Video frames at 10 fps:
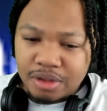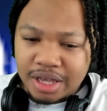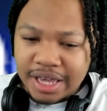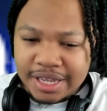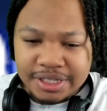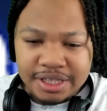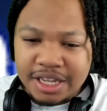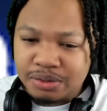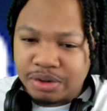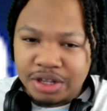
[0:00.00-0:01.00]
guessing
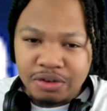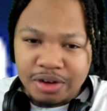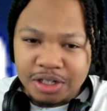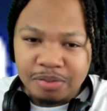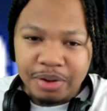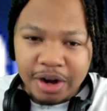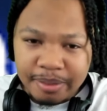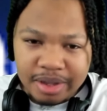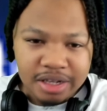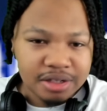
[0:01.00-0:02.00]
that's where they're doing
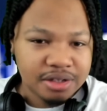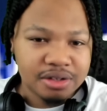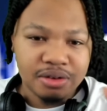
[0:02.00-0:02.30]
experiments